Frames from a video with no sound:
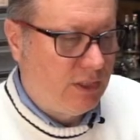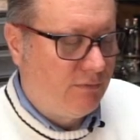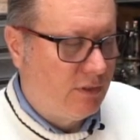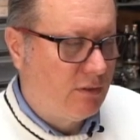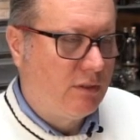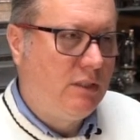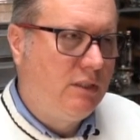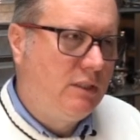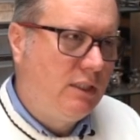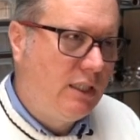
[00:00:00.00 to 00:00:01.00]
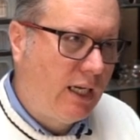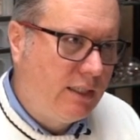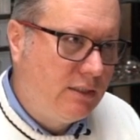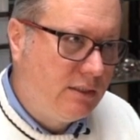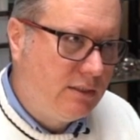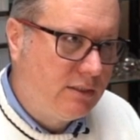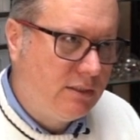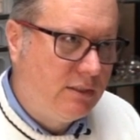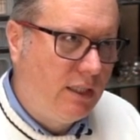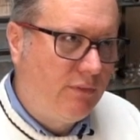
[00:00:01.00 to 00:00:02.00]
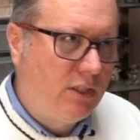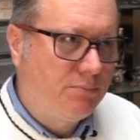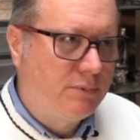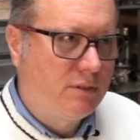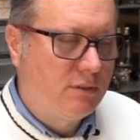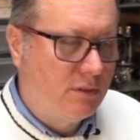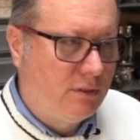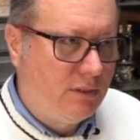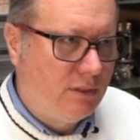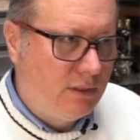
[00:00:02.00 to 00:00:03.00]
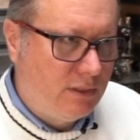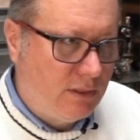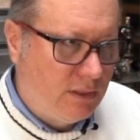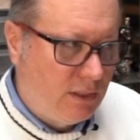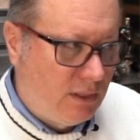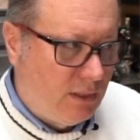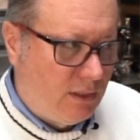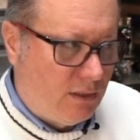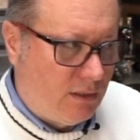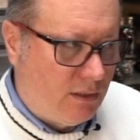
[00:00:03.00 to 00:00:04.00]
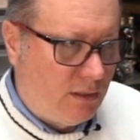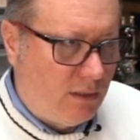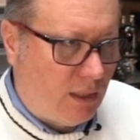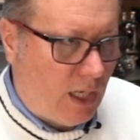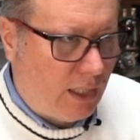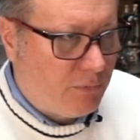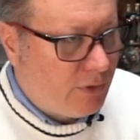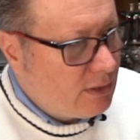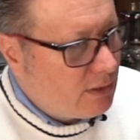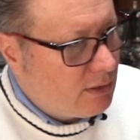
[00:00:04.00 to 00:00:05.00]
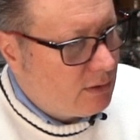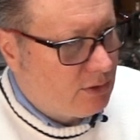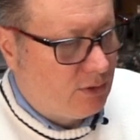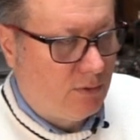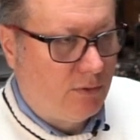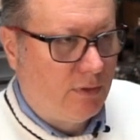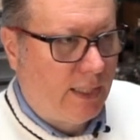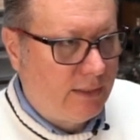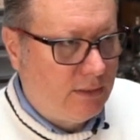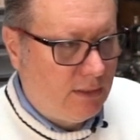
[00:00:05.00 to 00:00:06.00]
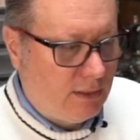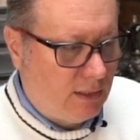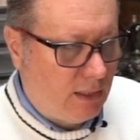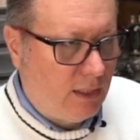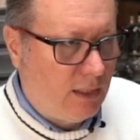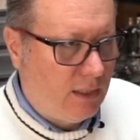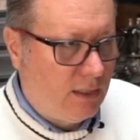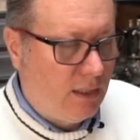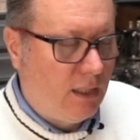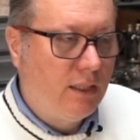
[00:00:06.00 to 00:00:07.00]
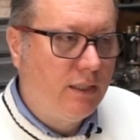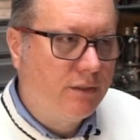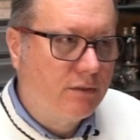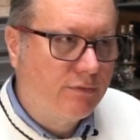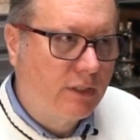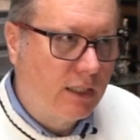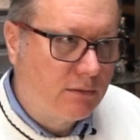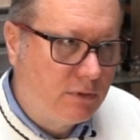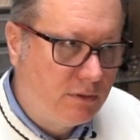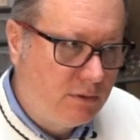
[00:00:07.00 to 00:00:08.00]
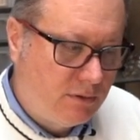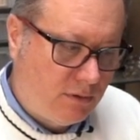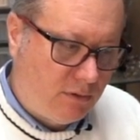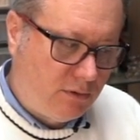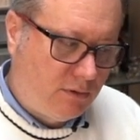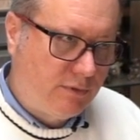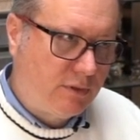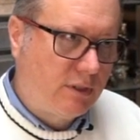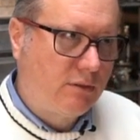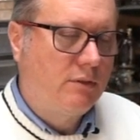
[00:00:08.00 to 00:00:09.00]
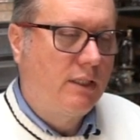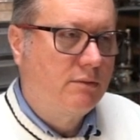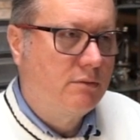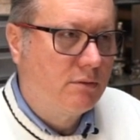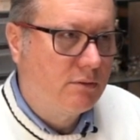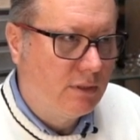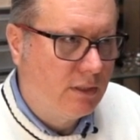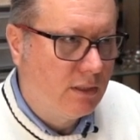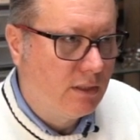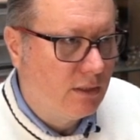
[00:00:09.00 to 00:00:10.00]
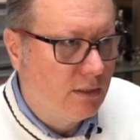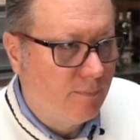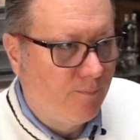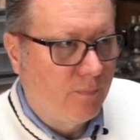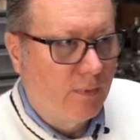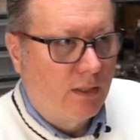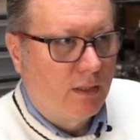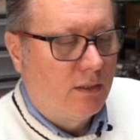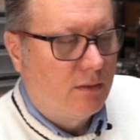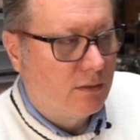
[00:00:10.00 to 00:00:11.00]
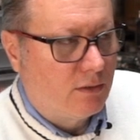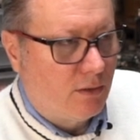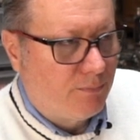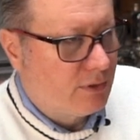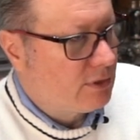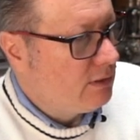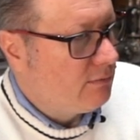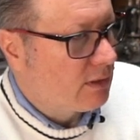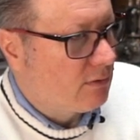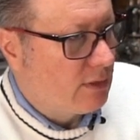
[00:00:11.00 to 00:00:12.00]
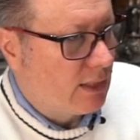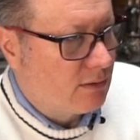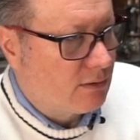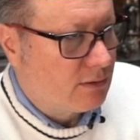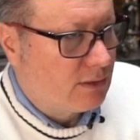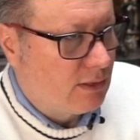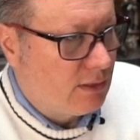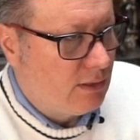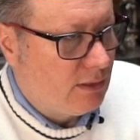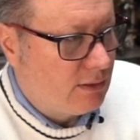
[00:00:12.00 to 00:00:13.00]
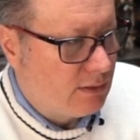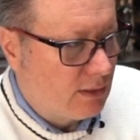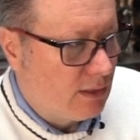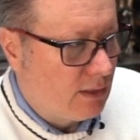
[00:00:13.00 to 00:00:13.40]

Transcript: silver. In the 90s, he developed the hybrid, so adding a layer of carbon over the conductor, the copper-silver conductors, and his